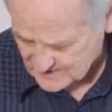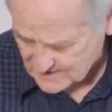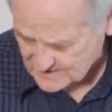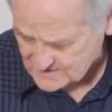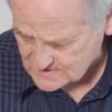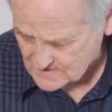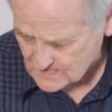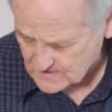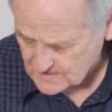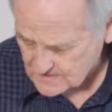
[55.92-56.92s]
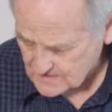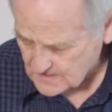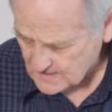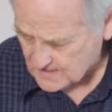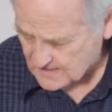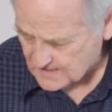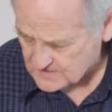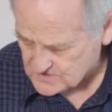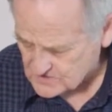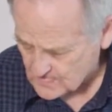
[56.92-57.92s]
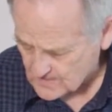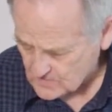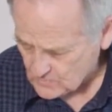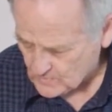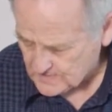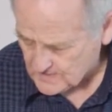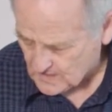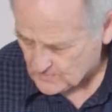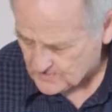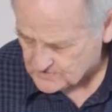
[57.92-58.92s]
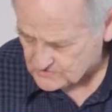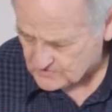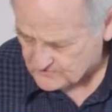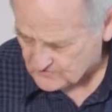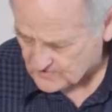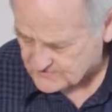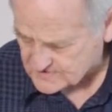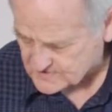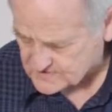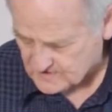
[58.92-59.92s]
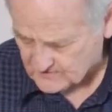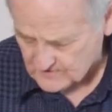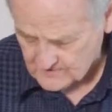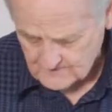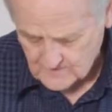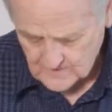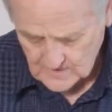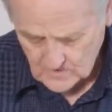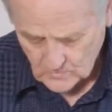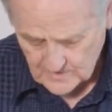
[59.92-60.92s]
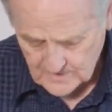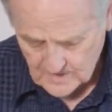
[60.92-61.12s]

end, and we know 1, 2, 3, 4, 5, 6, 7. We